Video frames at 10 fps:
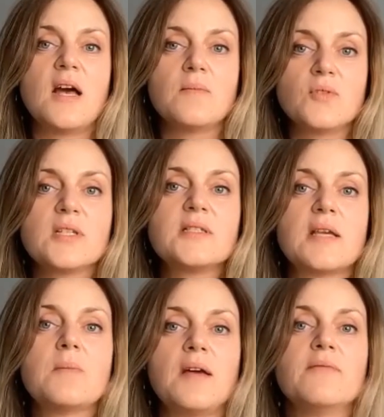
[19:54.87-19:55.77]
on the
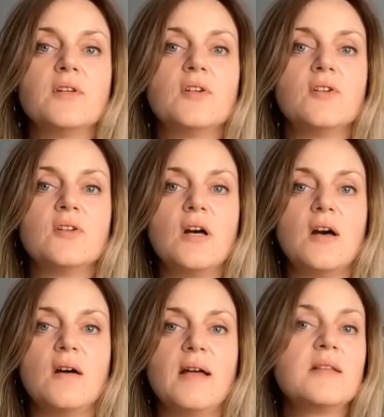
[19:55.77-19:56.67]
same level,
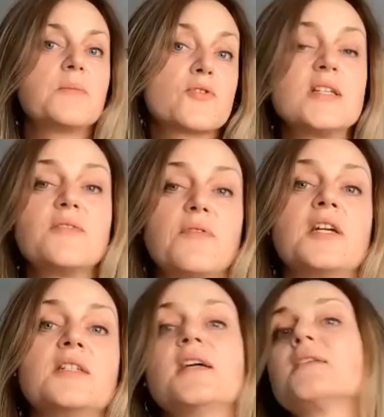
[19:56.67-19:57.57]
and the progressive
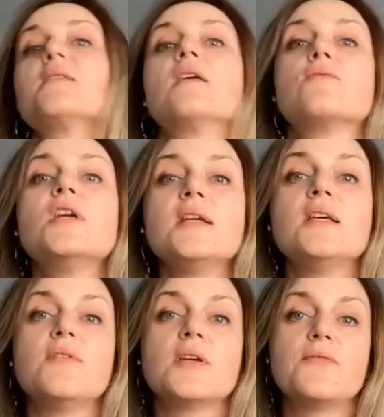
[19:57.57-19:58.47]
architects are really
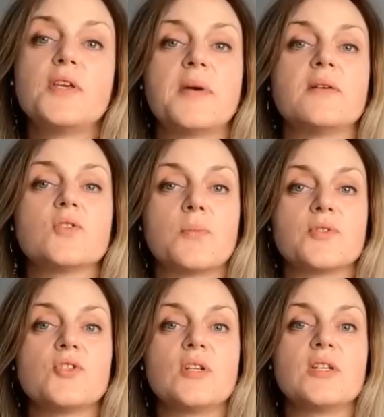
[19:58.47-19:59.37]
giving females
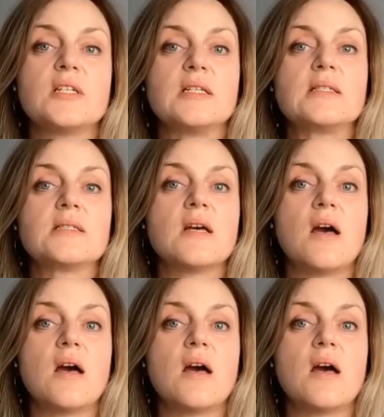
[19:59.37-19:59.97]
opportunities,